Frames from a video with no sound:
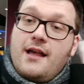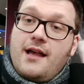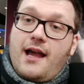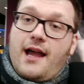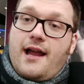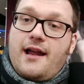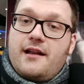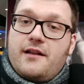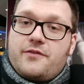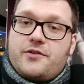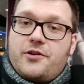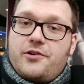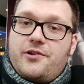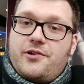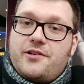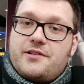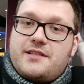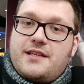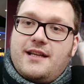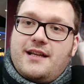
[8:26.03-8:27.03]
And of
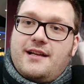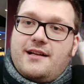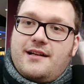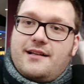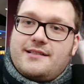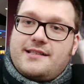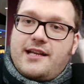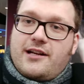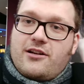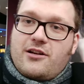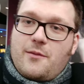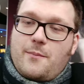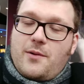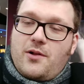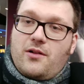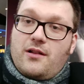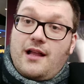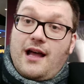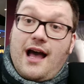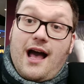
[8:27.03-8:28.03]
course,
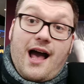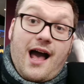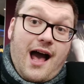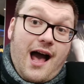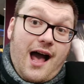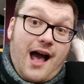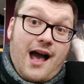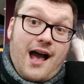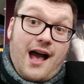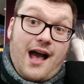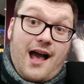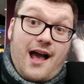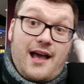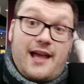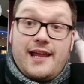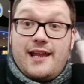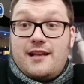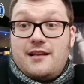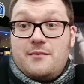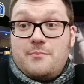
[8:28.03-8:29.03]
terrible
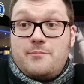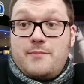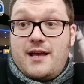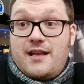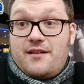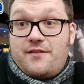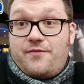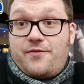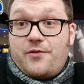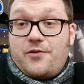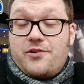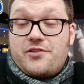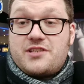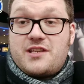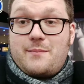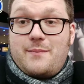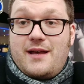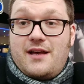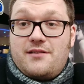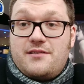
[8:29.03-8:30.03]
hidden metaphors
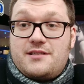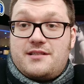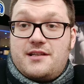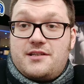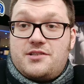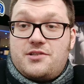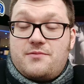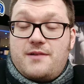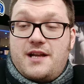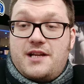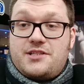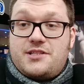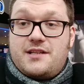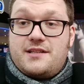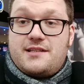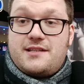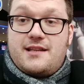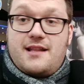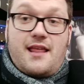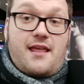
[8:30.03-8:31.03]
about
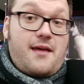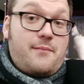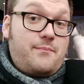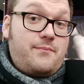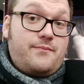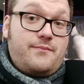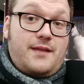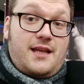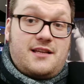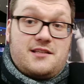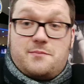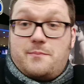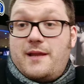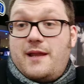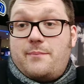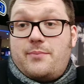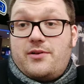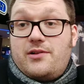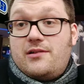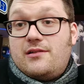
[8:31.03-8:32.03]
situations and then as
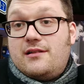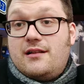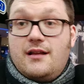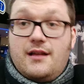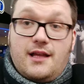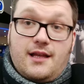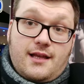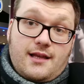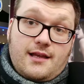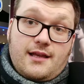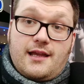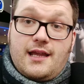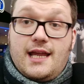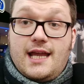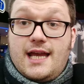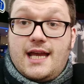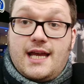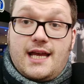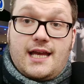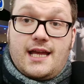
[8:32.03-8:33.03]
people.
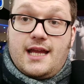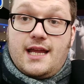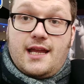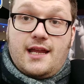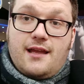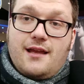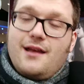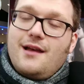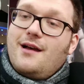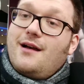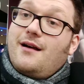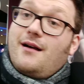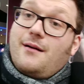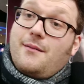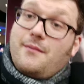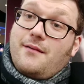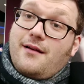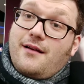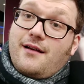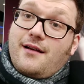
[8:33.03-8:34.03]
Yay.
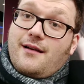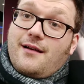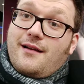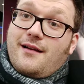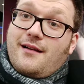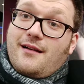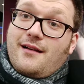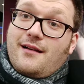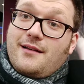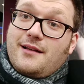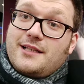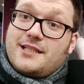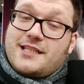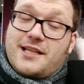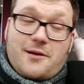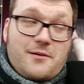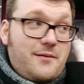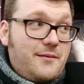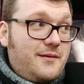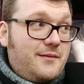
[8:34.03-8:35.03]

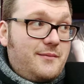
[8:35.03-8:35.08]
So,